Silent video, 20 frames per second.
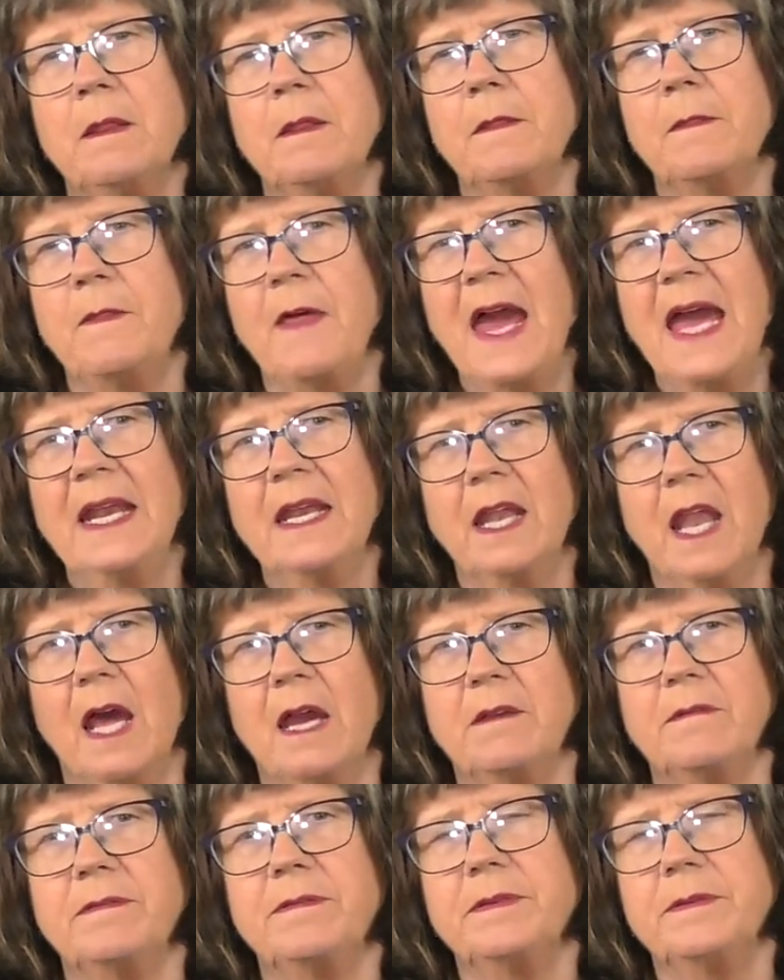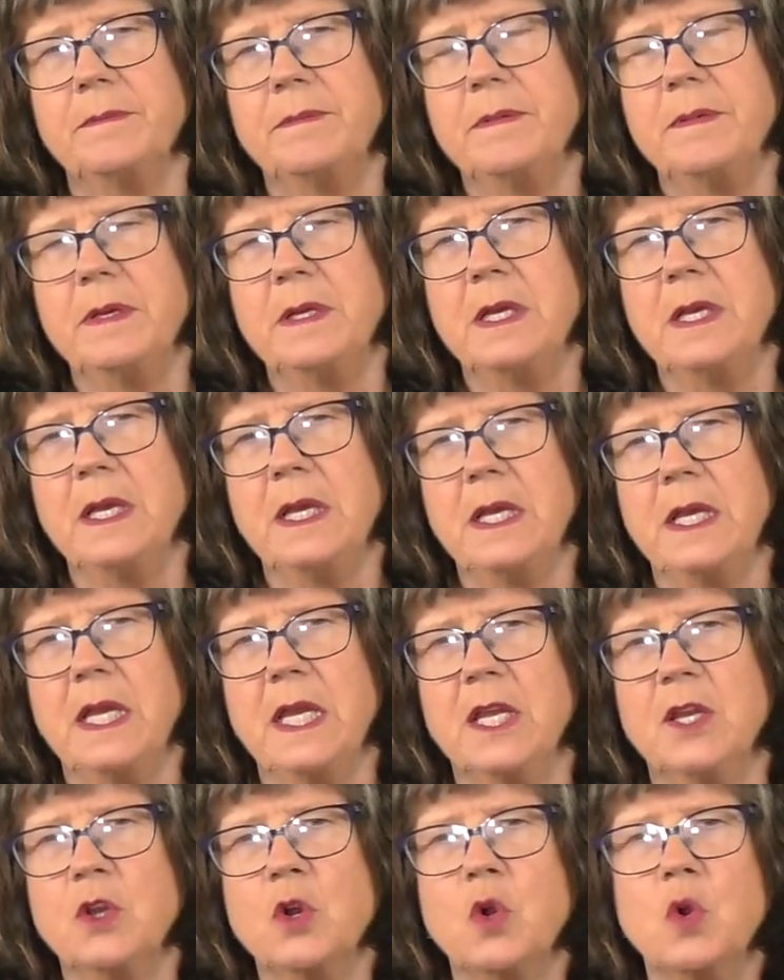That life
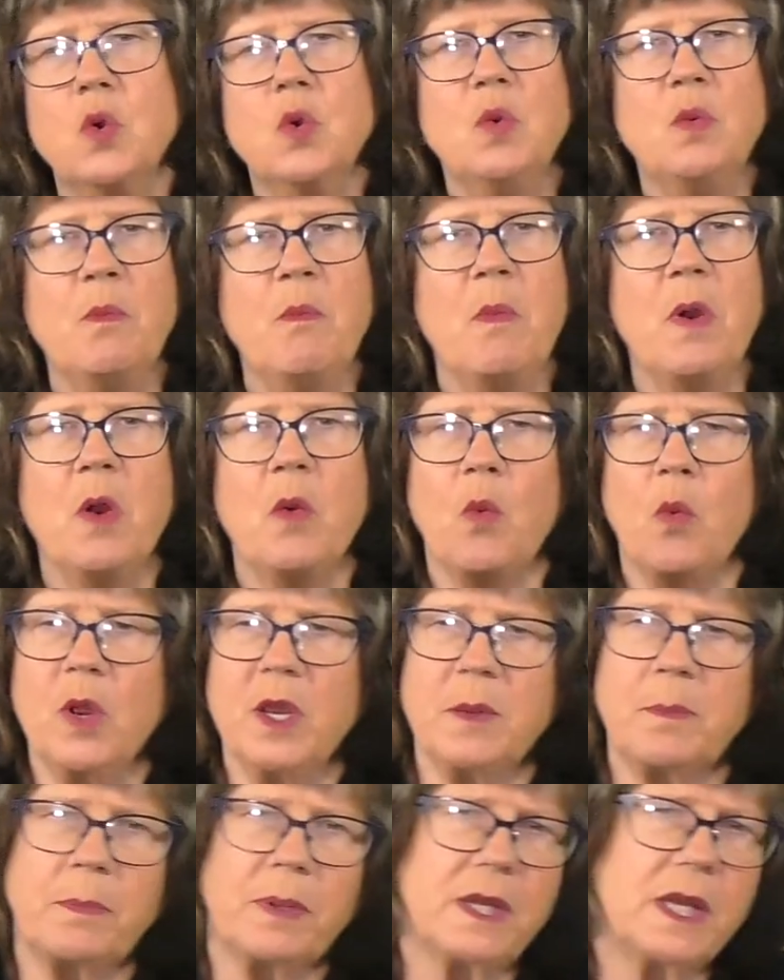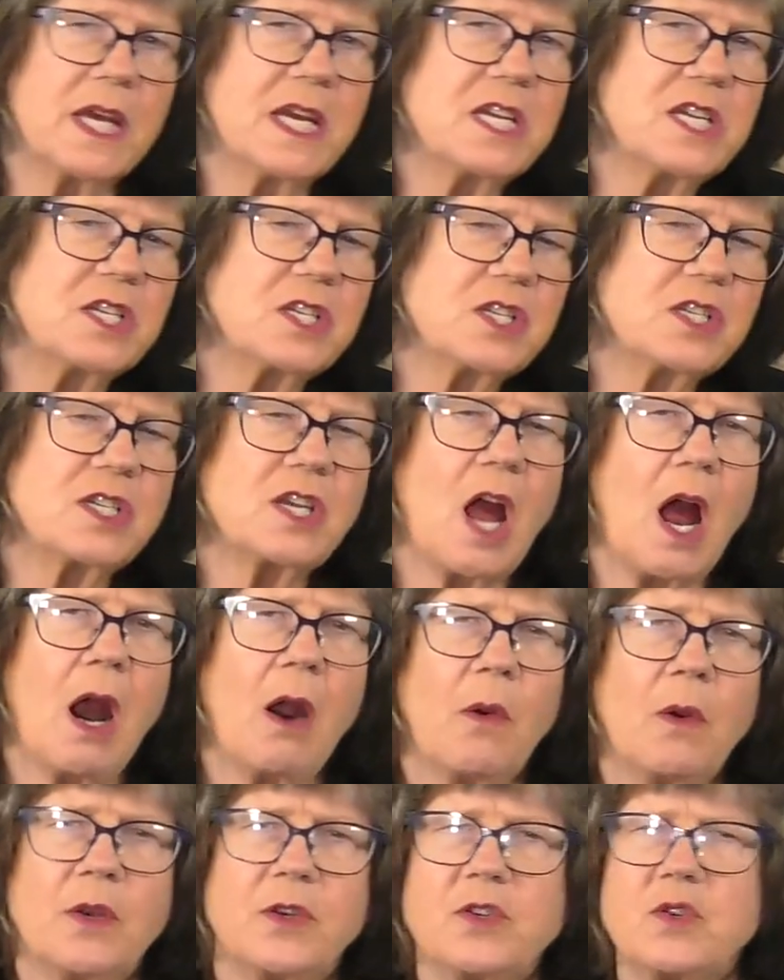in whom we place
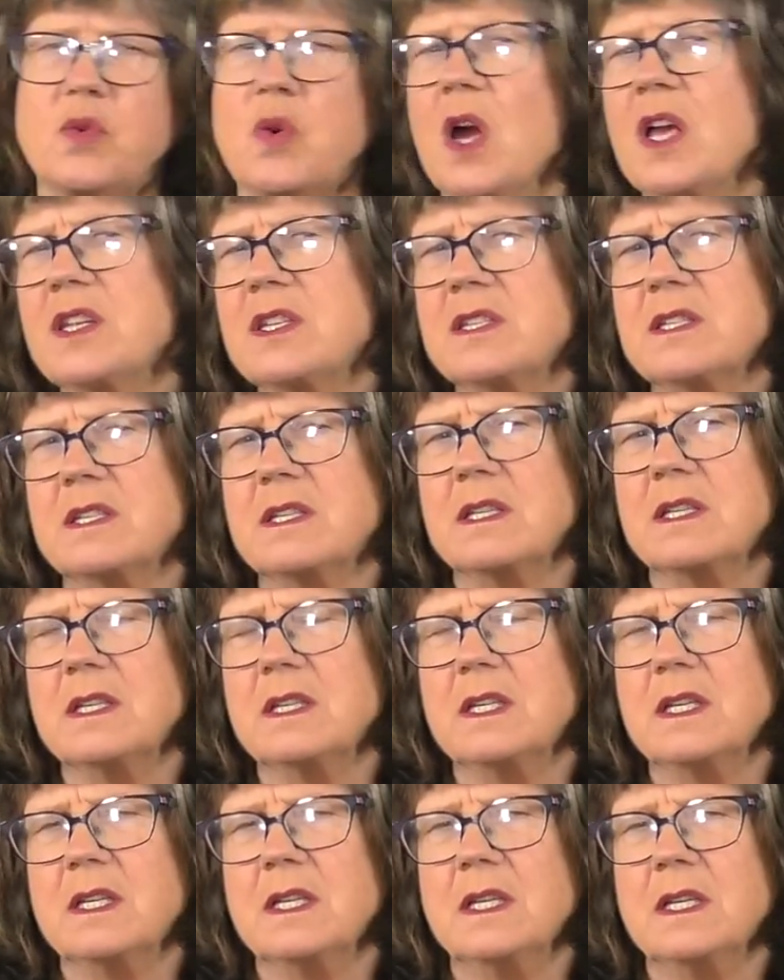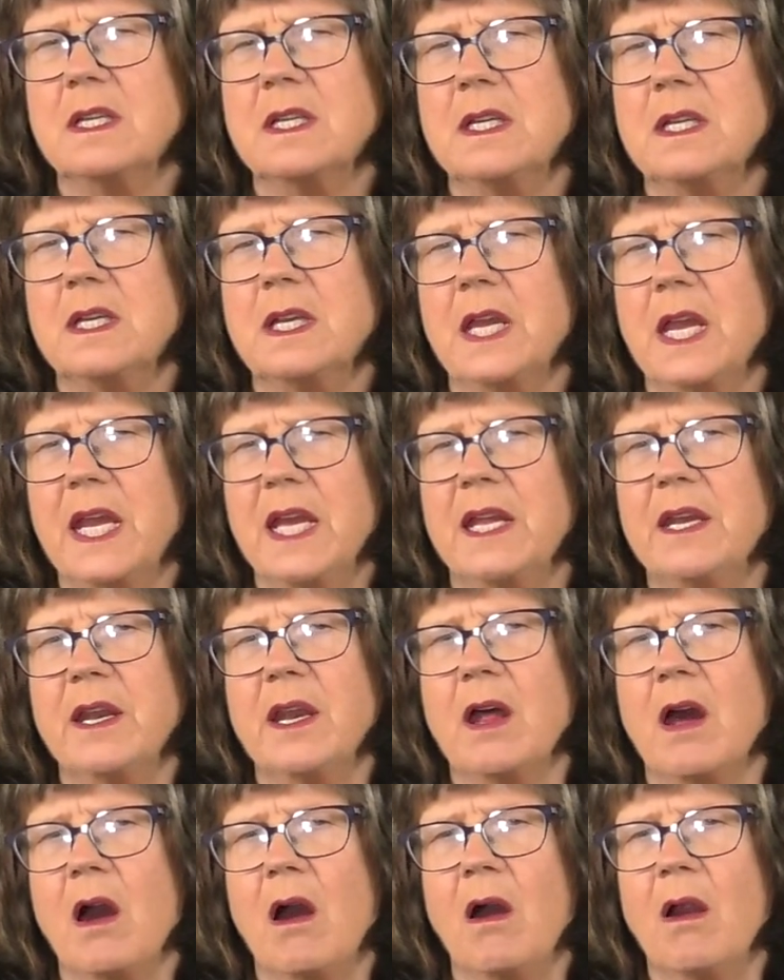our trust
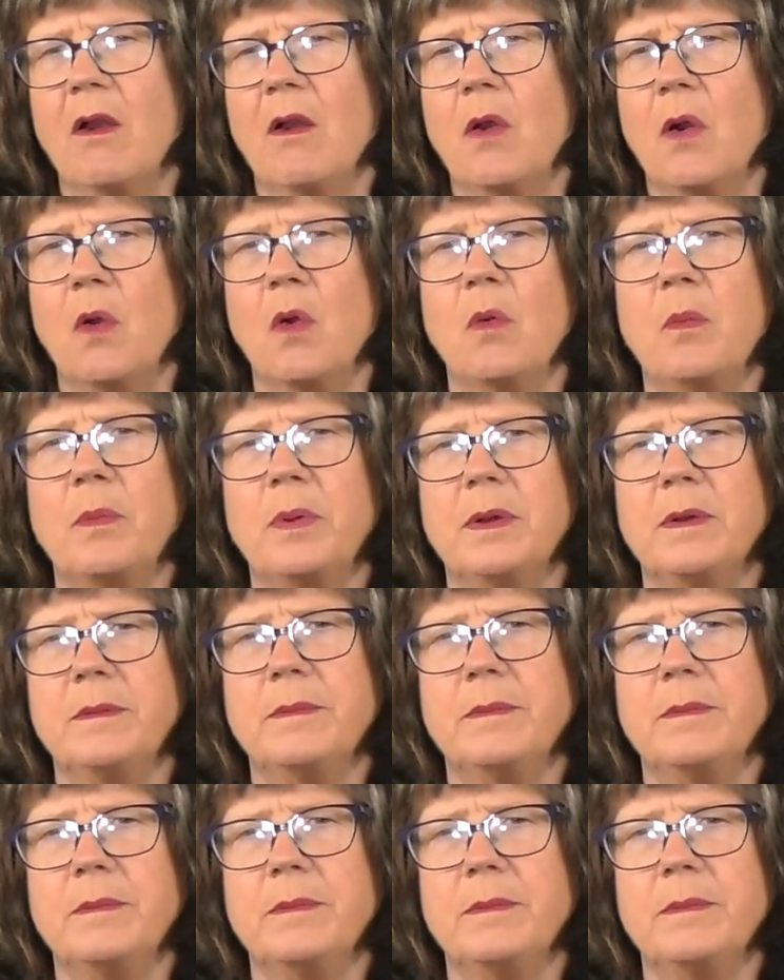and our hope.